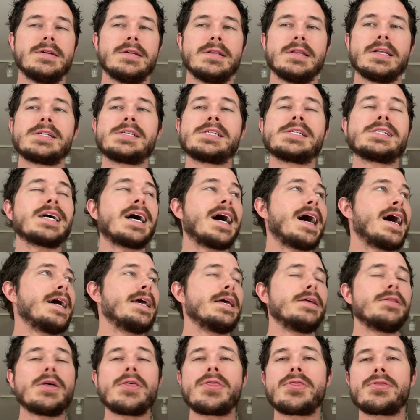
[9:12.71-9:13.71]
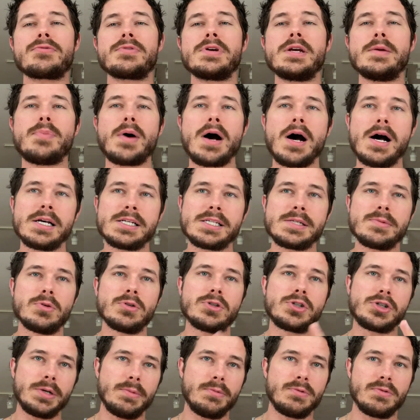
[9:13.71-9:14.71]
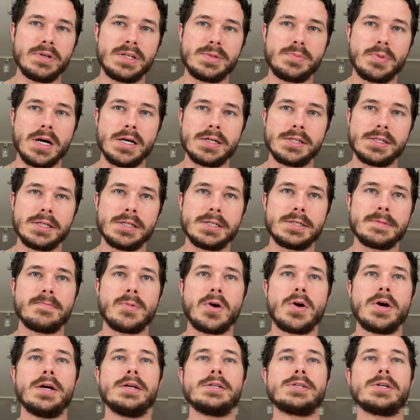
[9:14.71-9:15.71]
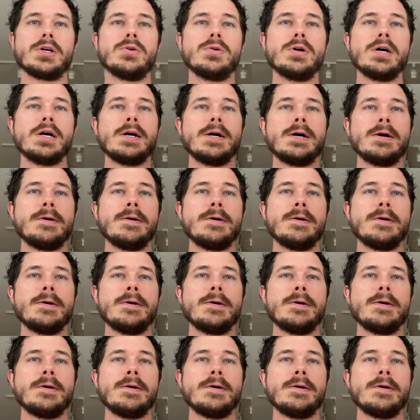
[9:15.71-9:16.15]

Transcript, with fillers: Let's tie in the three possible treatment responses. All right? So,